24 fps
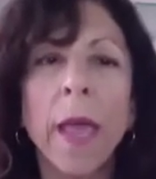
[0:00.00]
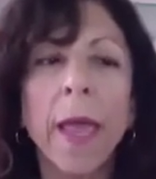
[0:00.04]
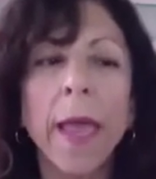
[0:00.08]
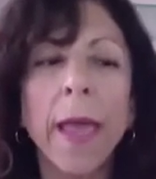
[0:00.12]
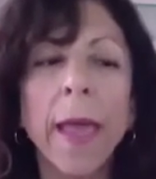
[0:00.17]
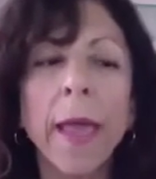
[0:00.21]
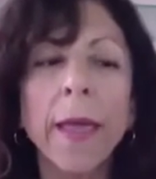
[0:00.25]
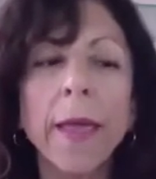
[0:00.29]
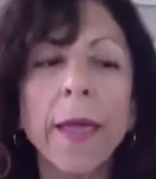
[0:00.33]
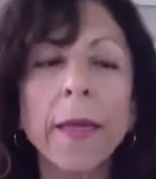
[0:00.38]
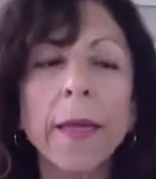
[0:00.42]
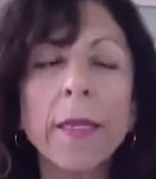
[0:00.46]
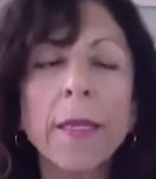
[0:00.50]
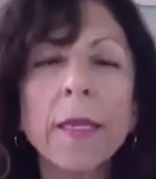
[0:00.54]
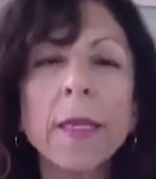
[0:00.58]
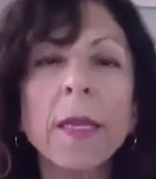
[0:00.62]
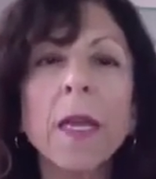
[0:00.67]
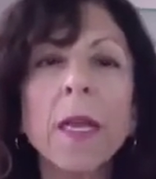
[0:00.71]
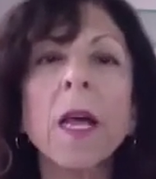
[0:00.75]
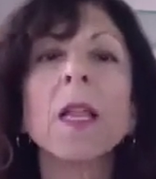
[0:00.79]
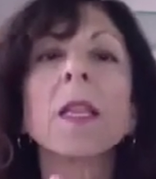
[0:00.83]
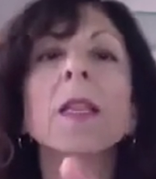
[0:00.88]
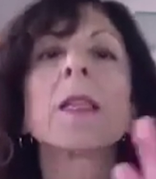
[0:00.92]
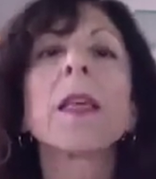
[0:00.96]
it's
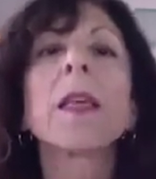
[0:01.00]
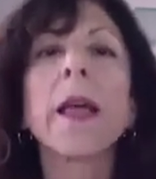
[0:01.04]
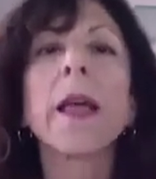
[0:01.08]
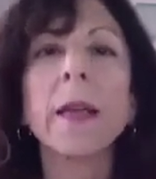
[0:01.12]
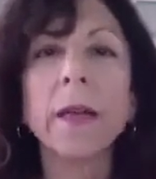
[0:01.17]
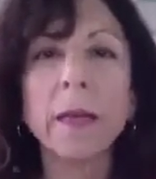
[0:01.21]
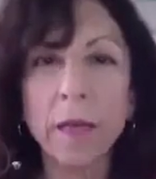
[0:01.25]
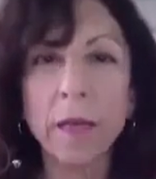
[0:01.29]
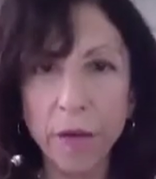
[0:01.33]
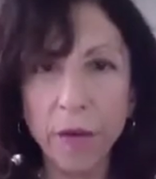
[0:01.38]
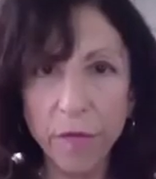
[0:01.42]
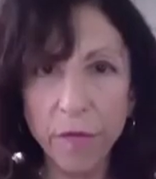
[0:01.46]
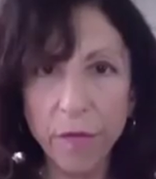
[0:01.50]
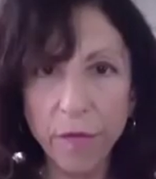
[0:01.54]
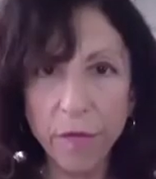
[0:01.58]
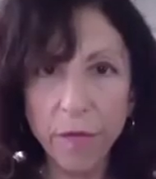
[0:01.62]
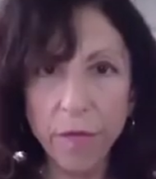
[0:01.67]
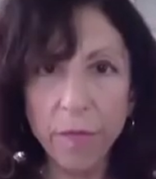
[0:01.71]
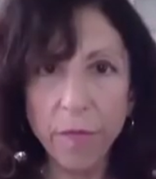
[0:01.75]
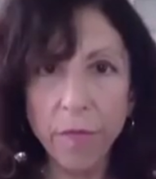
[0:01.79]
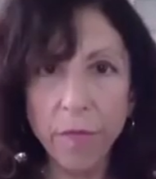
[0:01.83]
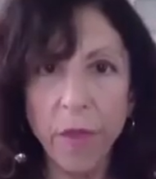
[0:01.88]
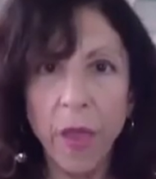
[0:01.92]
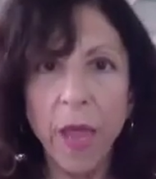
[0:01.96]

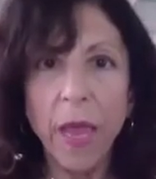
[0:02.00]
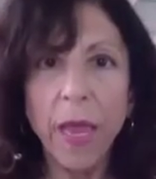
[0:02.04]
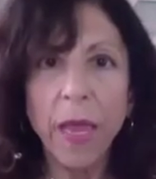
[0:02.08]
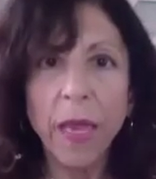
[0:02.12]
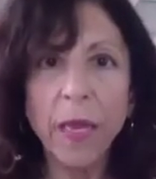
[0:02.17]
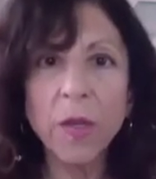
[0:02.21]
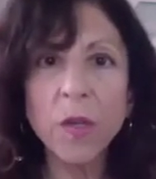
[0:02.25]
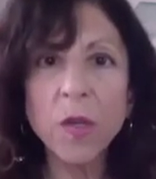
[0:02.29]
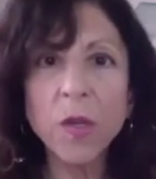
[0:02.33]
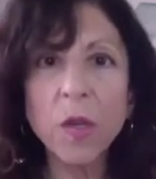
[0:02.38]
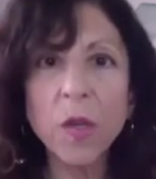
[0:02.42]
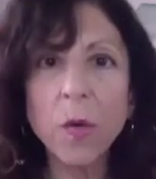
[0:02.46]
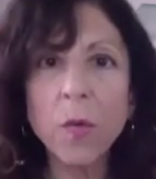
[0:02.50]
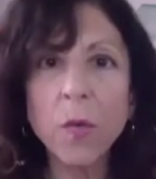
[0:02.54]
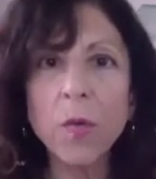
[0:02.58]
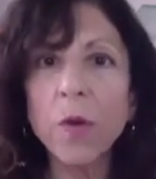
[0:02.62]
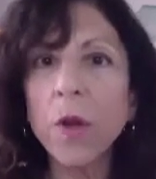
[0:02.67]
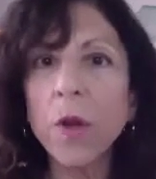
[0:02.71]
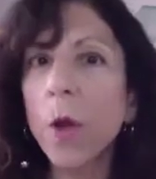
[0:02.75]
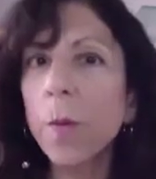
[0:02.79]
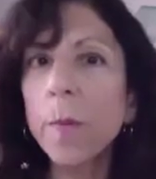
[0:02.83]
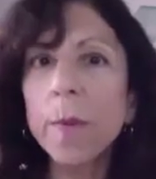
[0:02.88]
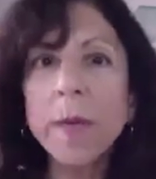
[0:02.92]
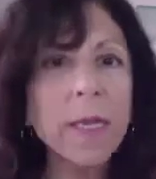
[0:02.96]
collective. And so
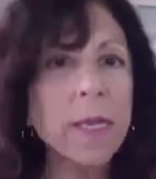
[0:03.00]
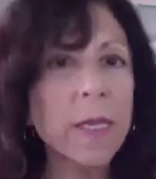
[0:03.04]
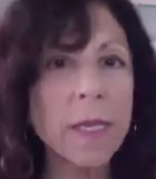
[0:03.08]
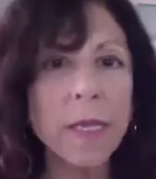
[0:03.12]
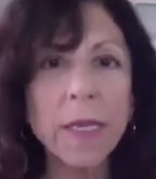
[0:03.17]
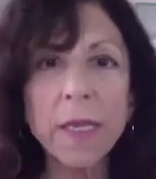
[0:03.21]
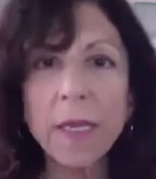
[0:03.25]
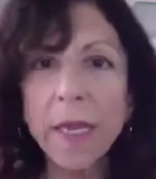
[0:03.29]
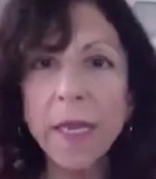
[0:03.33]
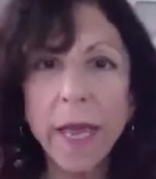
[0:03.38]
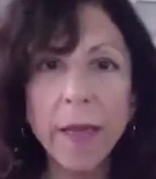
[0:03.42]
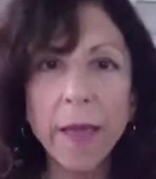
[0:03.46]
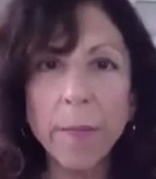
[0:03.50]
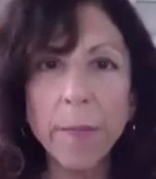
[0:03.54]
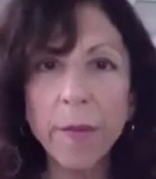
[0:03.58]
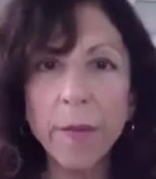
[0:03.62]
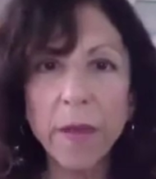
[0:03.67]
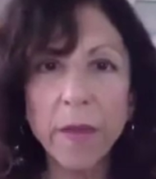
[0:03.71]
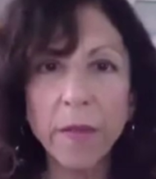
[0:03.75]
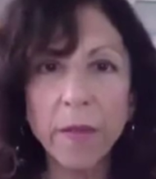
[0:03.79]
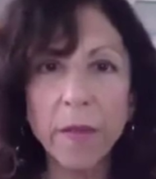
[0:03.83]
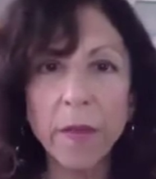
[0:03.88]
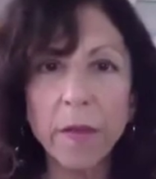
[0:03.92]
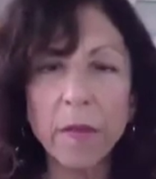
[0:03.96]
nobody's
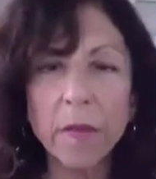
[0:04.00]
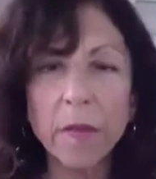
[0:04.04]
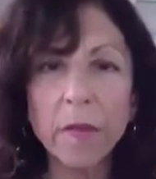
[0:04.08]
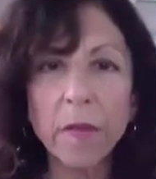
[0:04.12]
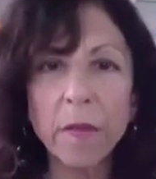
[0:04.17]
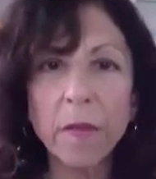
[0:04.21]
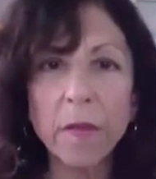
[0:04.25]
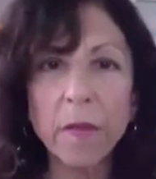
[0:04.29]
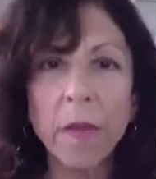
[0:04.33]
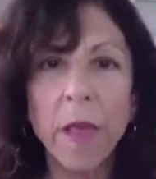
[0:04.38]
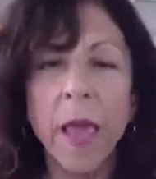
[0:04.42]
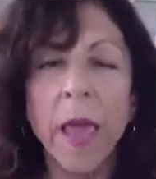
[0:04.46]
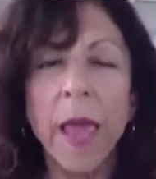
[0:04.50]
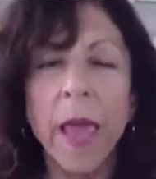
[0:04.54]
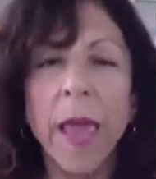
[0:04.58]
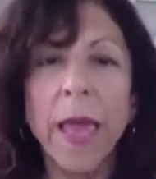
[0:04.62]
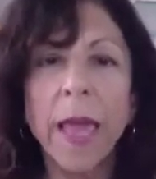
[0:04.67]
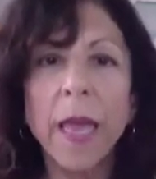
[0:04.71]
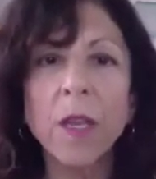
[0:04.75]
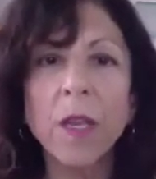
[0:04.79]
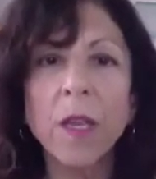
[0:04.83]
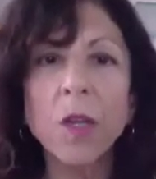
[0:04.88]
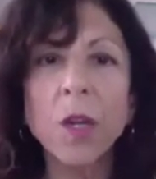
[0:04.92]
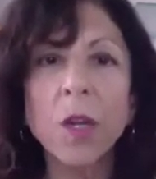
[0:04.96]
escaping this.
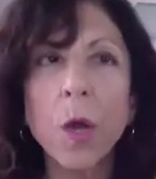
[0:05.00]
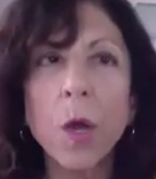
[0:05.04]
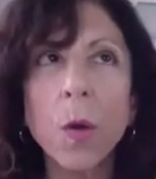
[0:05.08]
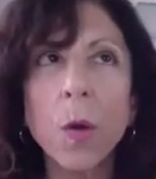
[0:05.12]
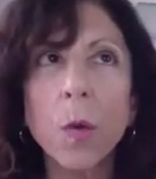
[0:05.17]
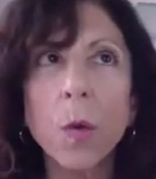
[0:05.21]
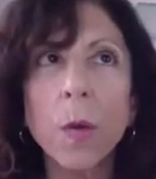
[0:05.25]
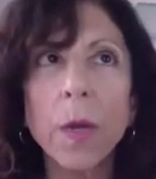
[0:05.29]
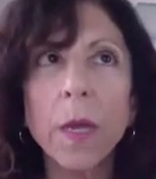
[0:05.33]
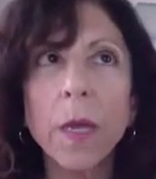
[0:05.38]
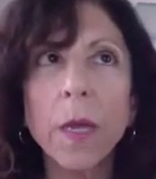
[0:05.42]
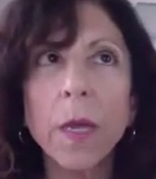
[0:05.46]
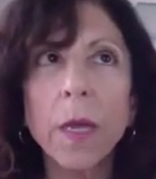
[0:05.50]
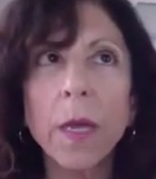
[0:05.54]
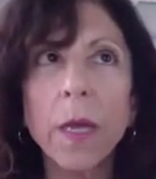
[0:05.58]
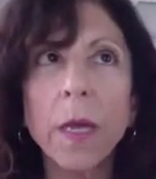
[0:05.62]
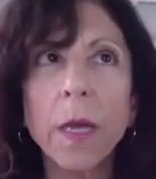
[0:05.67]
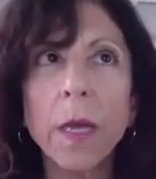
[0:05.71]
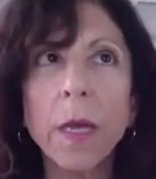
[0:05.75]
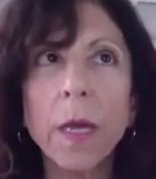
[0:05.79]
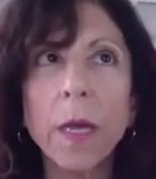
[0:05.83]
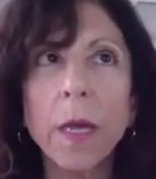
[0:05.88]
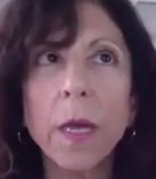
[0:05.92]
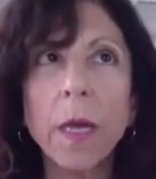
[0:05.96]
And you know,
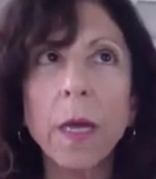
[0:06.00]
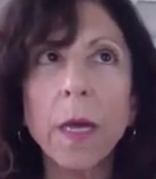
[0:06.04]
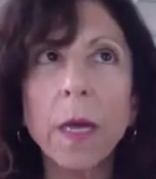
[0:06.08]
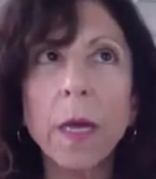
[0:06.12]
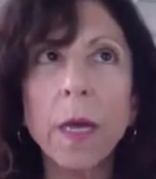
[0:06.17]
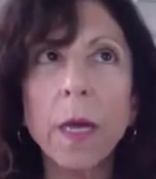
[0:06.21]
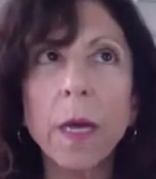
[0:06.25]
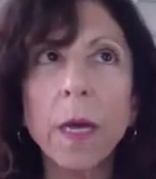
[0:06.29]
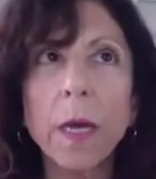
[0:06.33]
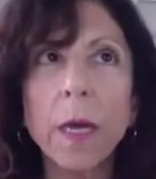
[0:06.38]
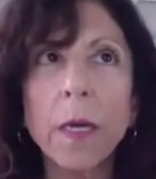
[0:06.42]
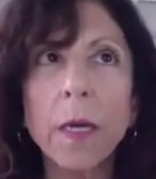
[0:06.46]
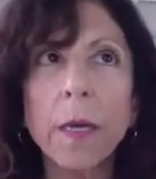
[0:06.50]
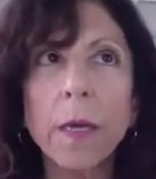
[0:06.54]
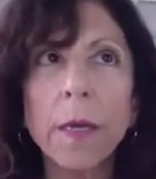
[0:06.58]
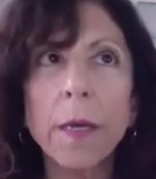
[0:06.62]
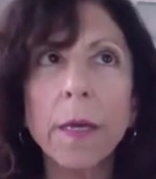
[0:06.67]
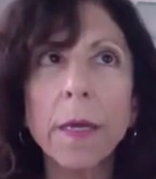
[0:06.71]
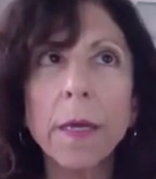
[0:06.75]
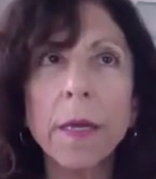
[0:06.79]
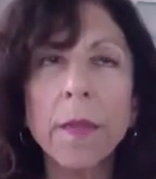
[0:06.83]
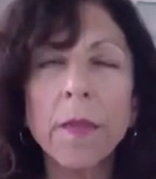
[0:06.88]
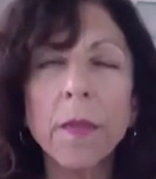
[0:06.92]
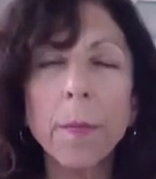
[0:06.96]

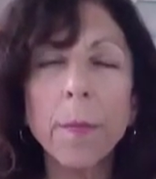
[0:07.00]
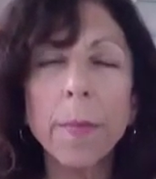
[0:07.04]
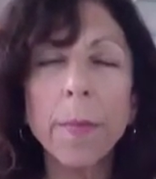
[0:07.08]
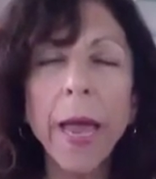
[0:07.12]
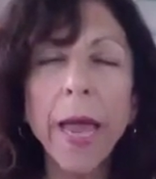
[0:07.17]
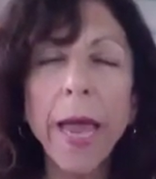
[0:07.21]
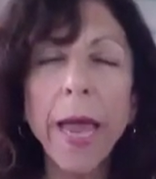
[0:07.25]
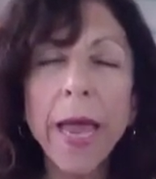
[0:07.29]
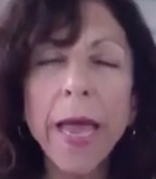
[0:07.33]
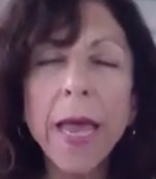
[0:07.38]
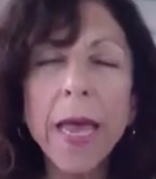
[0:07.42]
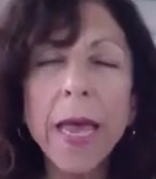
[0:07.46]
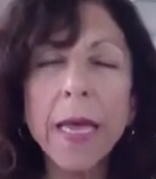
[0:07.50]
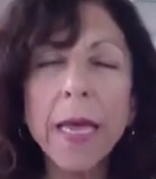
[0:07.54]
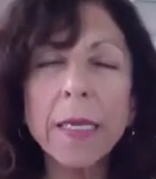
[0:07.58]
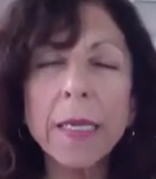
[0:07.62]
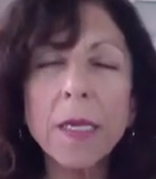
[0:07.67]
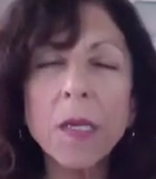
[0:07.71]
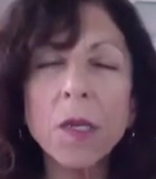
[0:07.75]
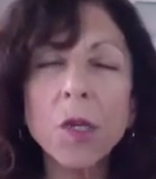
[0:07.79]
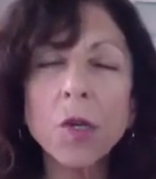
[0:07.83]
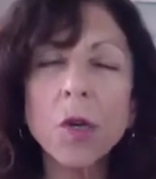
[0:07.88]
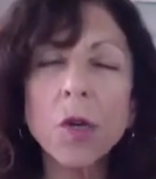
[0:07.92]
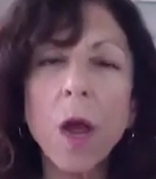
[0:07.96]
in the
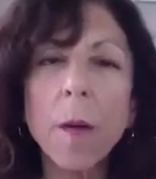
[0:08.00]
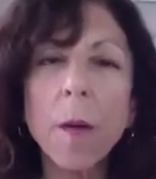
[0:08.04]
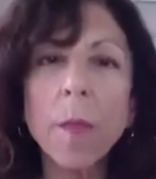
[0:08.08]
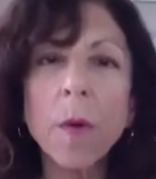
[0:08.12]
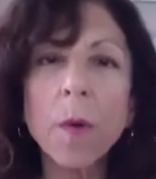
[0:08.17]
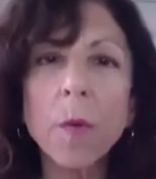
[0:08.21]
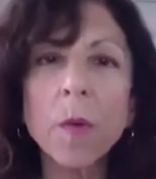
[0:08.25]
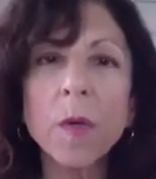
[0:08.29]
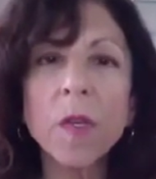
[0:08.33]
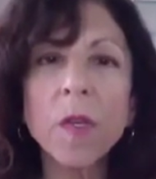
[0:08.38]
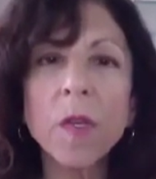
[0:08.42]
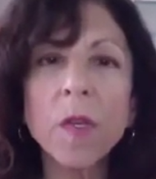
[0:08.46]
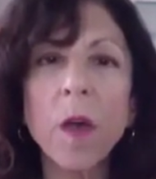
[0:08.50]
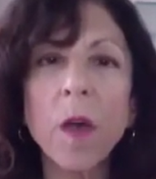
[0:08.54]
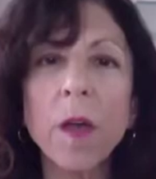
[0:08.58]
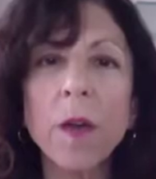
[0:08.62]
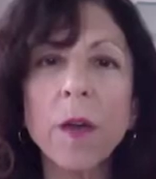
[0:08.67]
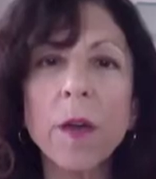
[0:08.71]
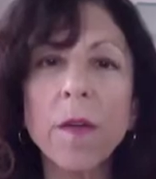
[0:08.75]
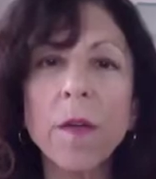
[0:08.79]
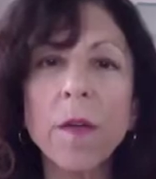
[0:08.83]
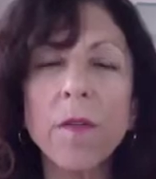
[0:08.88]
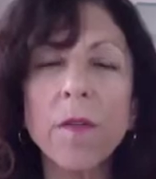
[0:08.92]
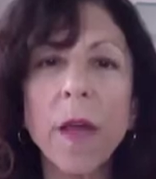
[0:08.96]
past, trauma was thought
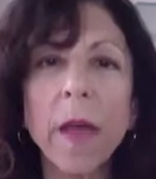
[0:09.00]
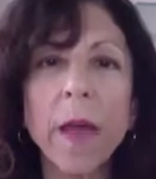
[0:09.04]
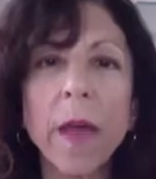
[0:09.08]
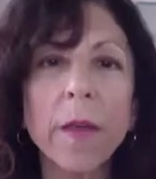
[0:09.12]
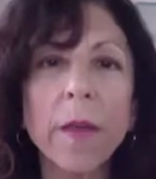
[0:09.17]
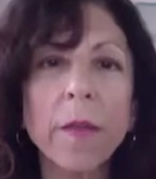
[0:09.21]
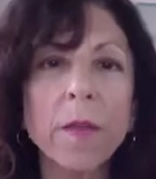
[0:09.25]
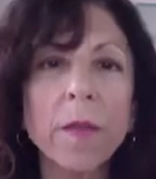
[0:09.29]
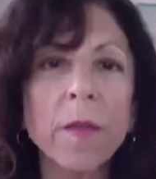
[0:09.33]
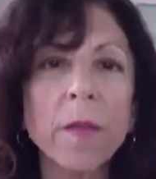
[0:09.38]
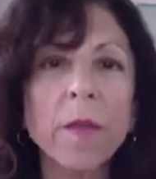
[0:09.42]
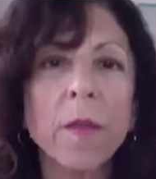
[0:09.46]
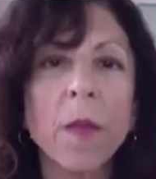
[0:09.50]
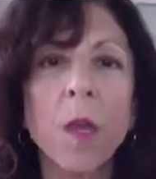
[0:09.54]
of as